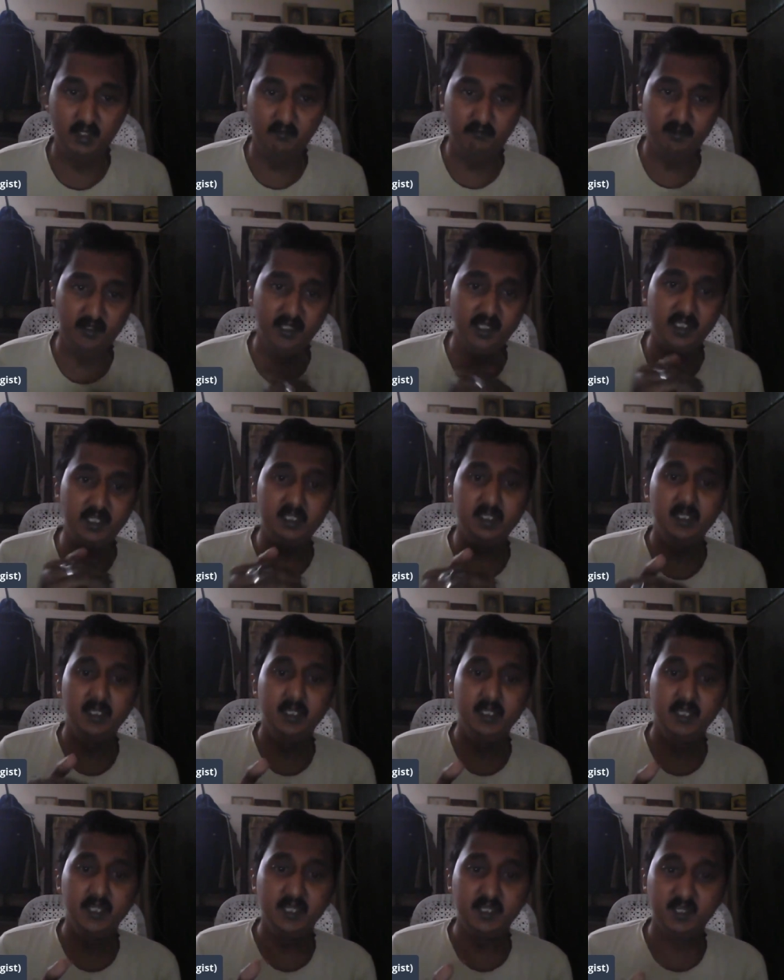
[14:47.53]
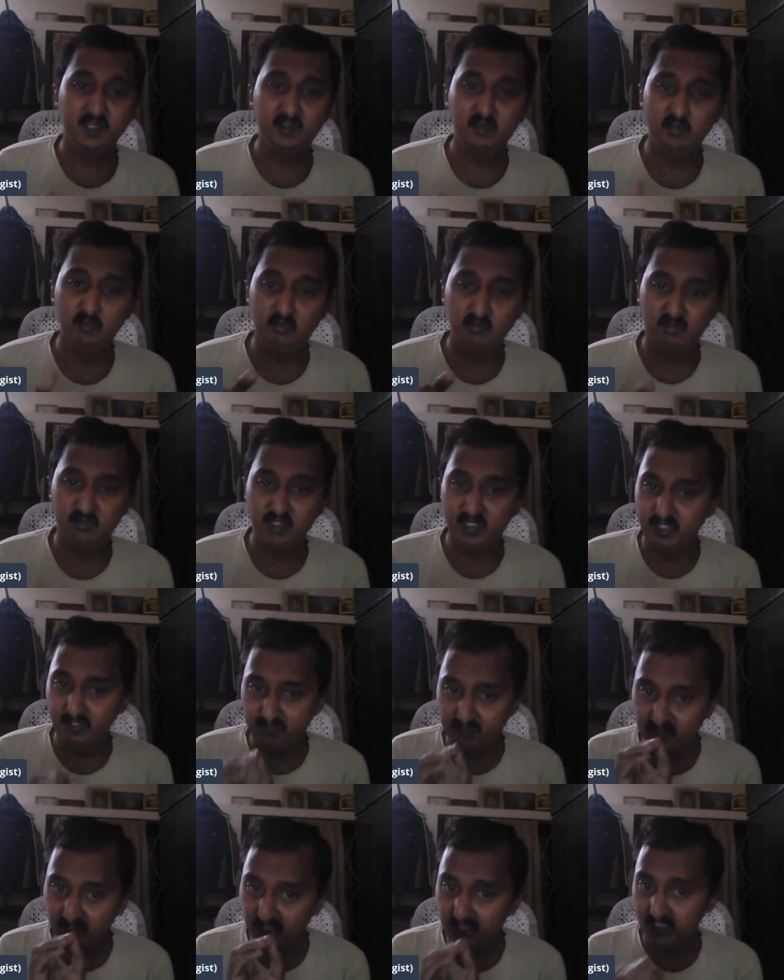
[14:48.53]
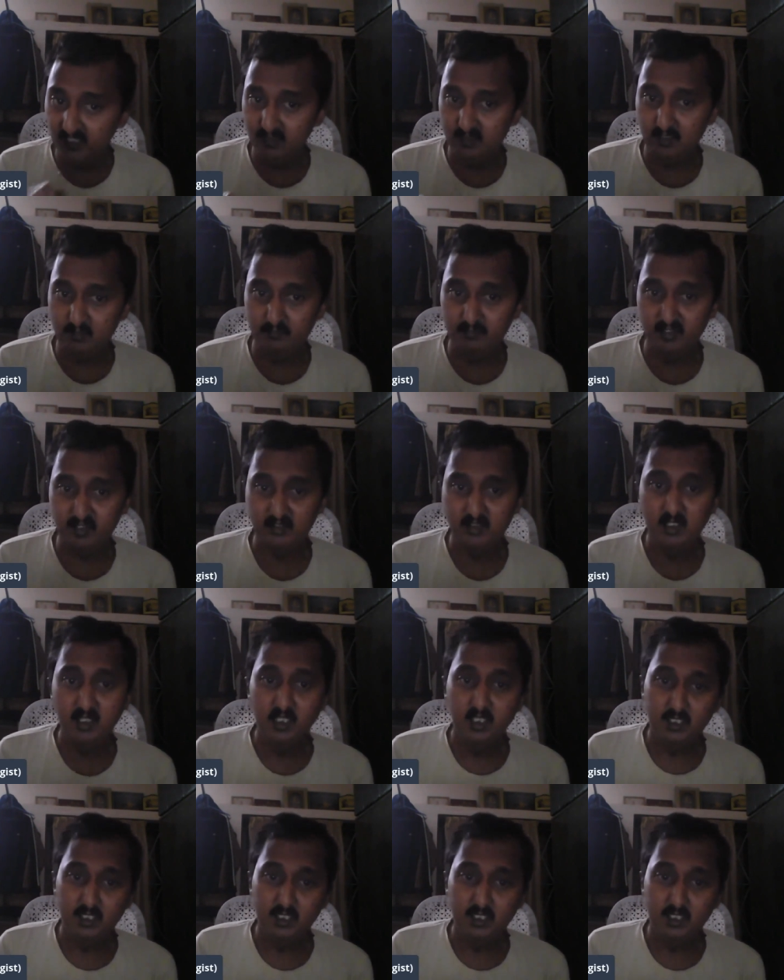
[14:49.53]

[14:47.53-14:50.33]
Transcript: very interested to study certain subject.